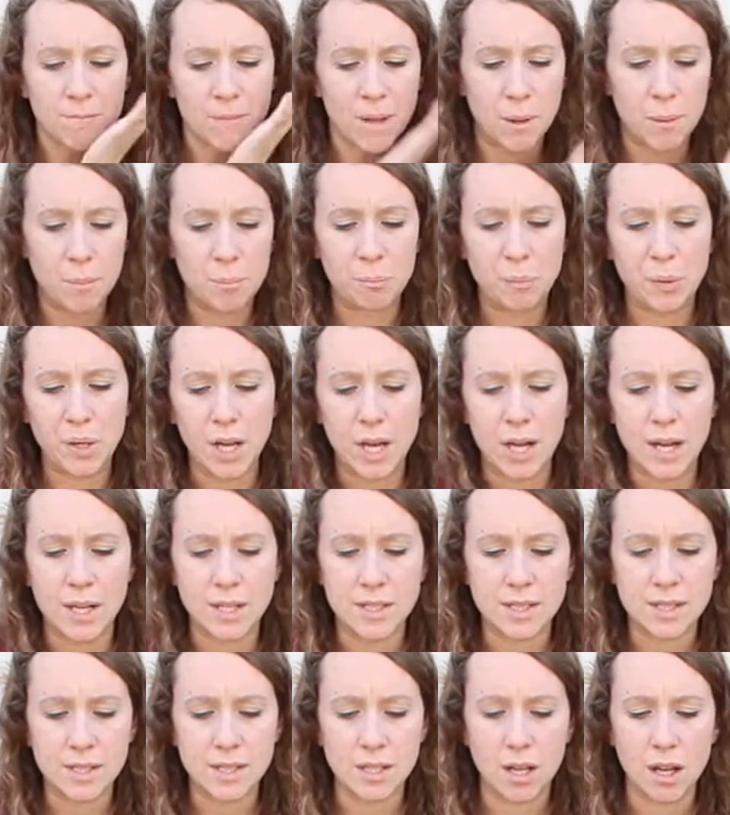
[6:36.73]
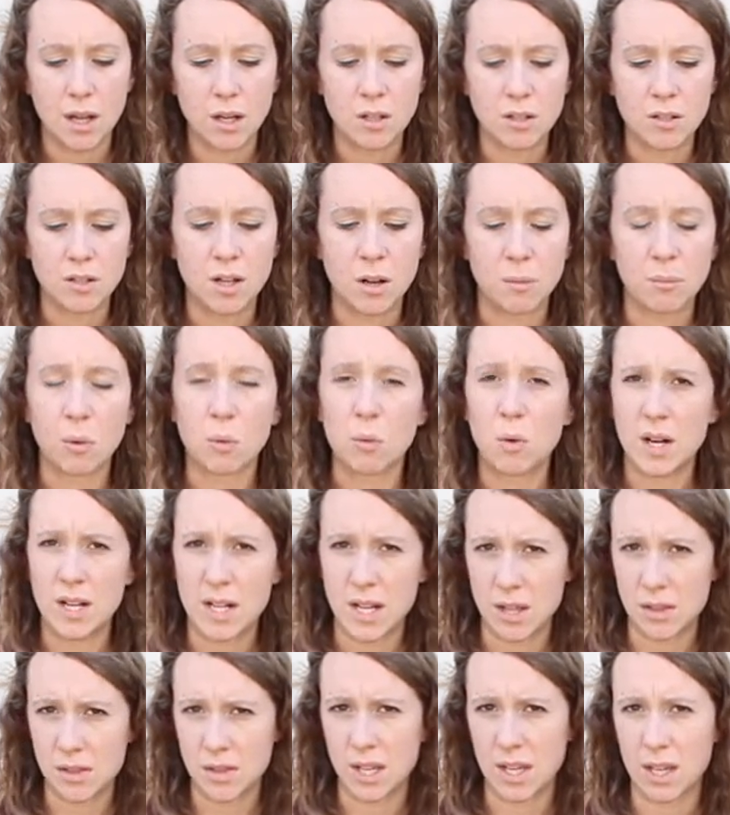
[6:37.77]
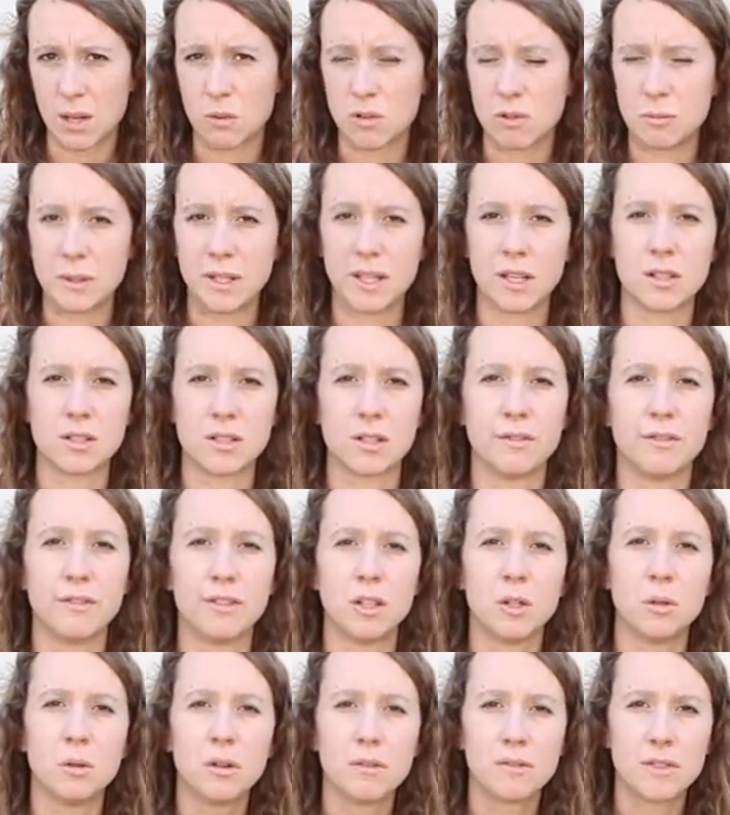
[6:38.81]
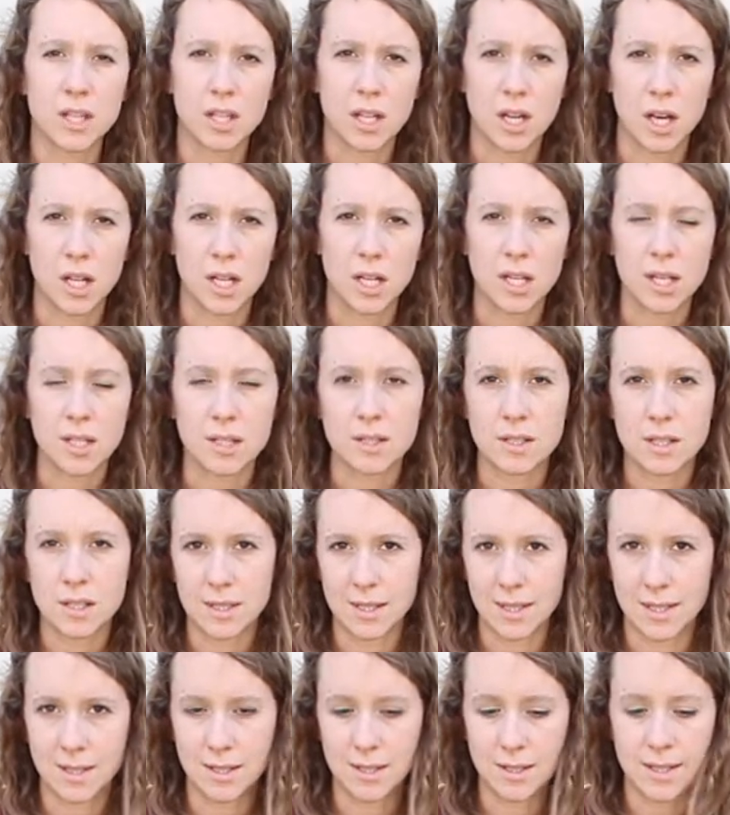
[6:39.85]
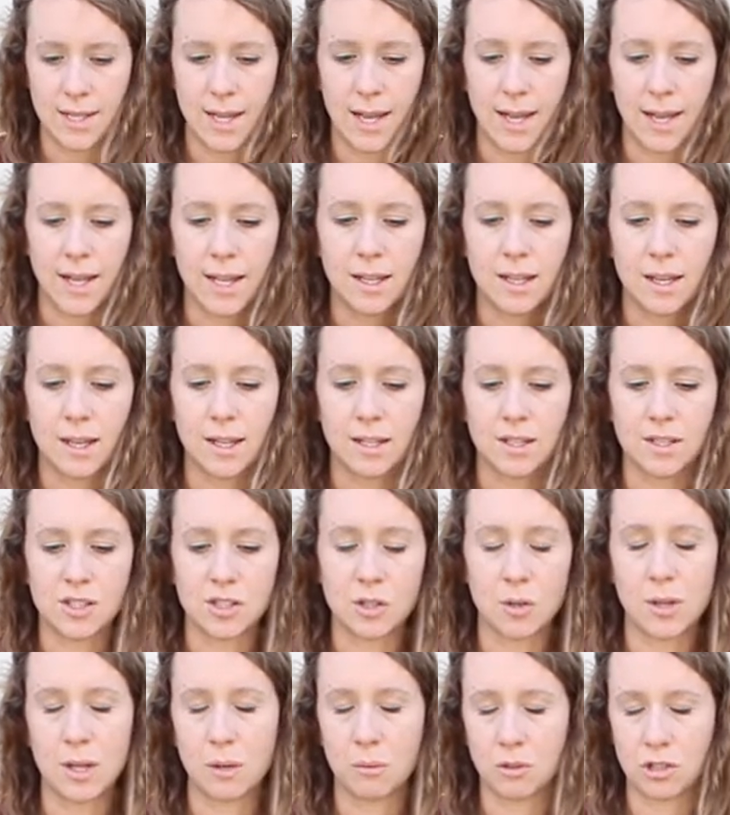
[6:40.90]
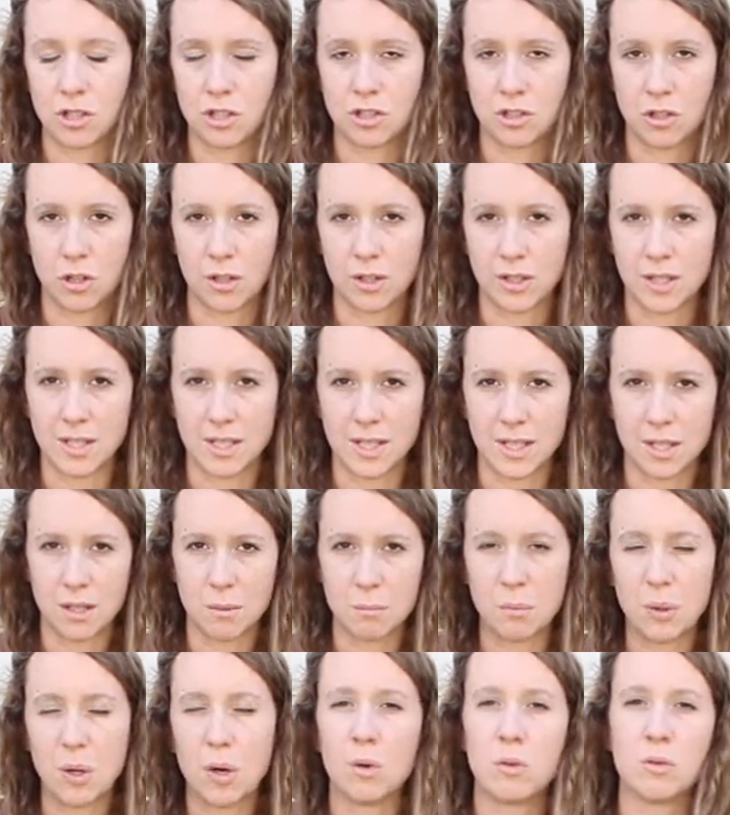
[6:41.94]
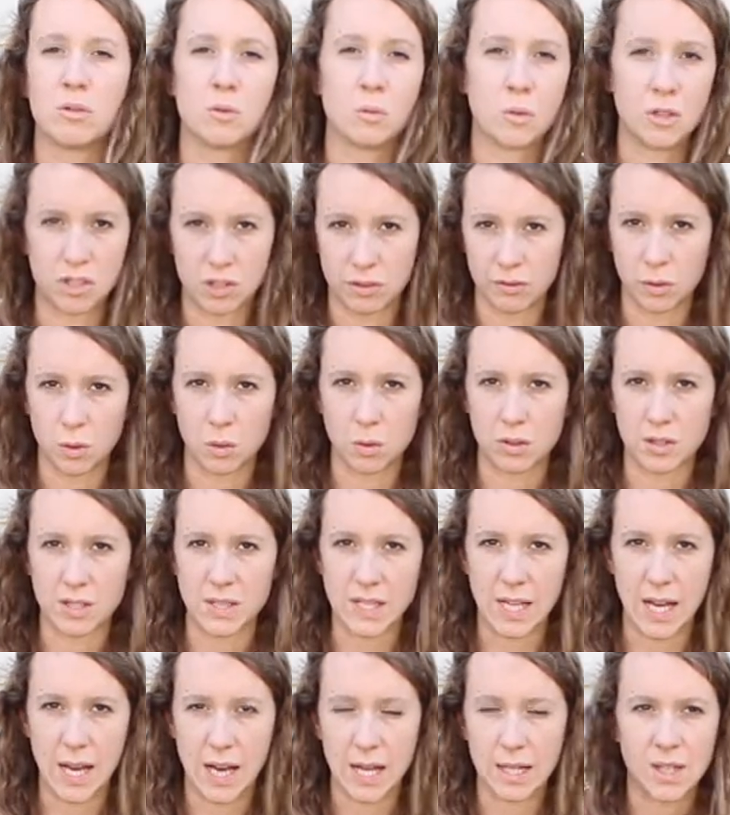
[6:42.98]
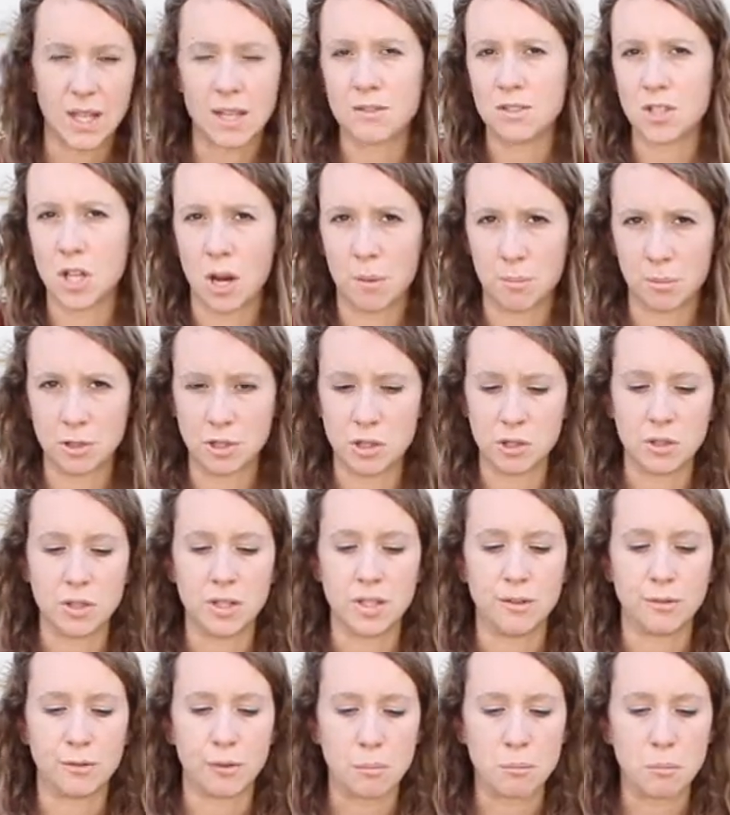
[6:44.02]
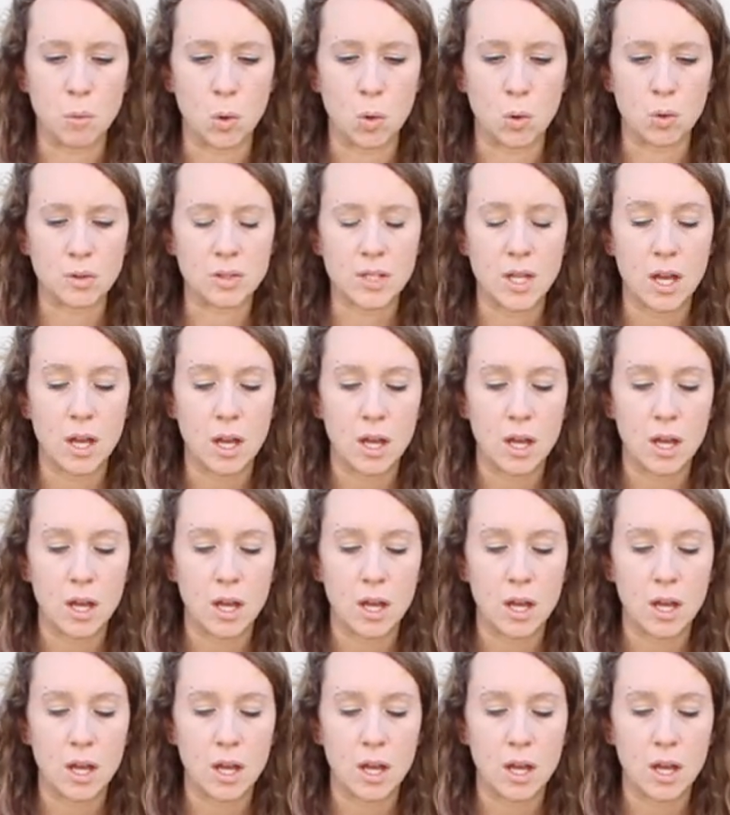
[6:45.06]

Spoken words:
but number one, I think it was because a few of the cuttings didn't take, and so they were just starting to decompose, which of course that gives the opportunity for mold.